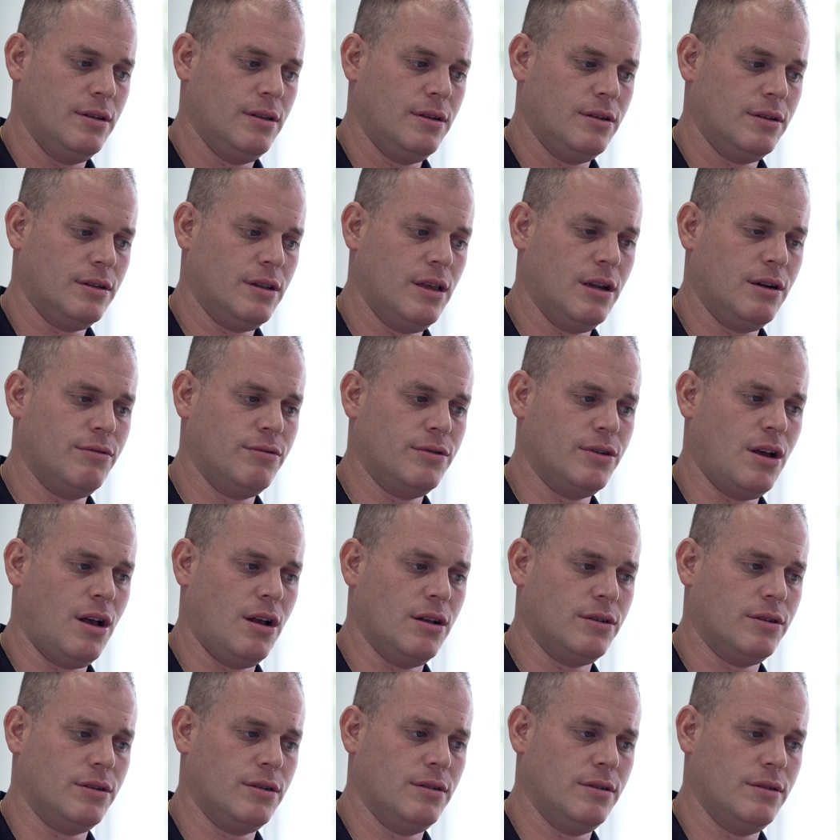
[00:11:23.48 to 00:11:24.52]
Let's click
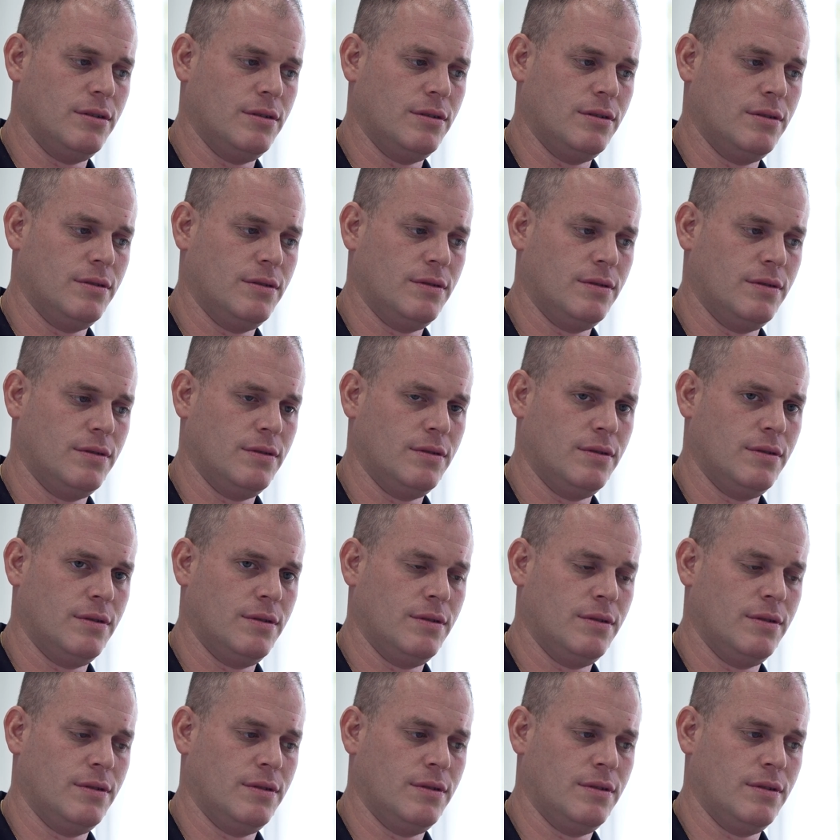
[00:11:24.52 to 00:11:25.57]
results.
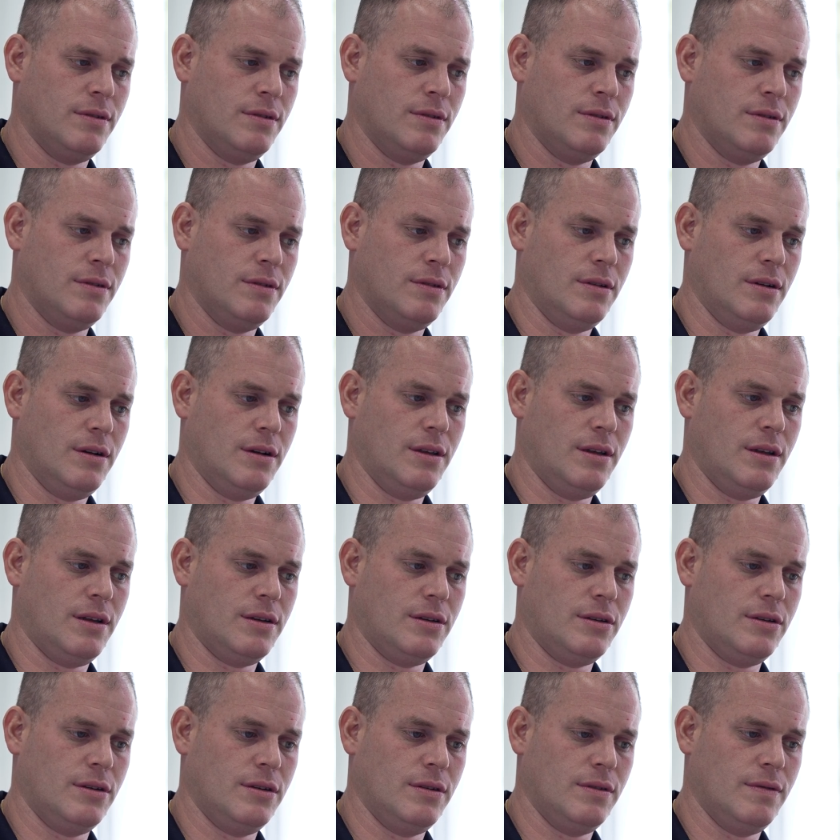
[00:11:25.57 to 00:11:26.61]
Look at
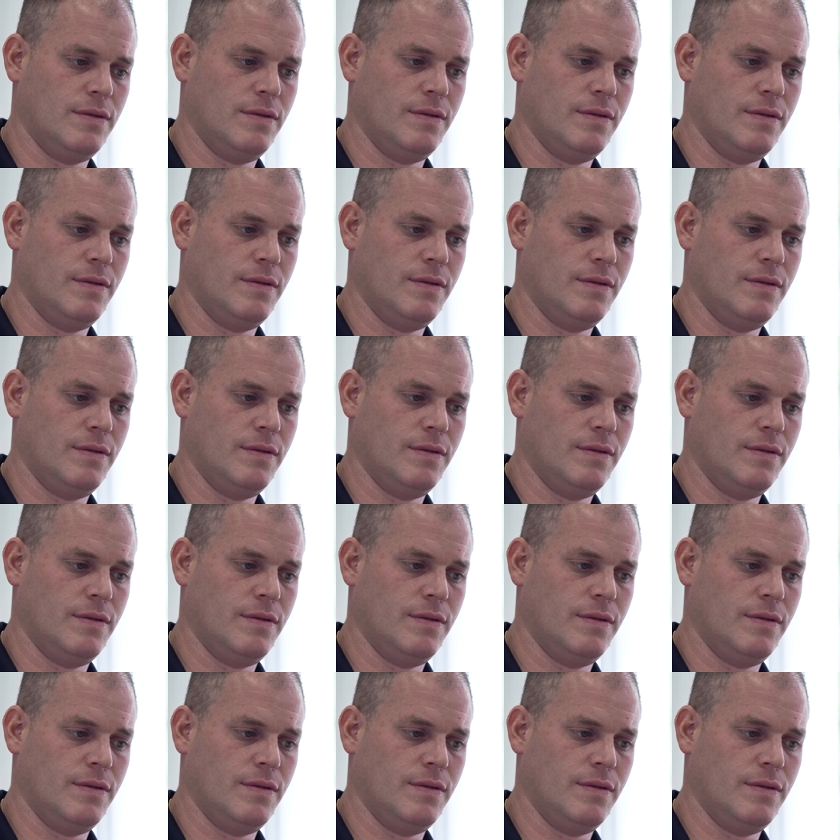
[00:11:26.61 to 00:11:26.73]
this.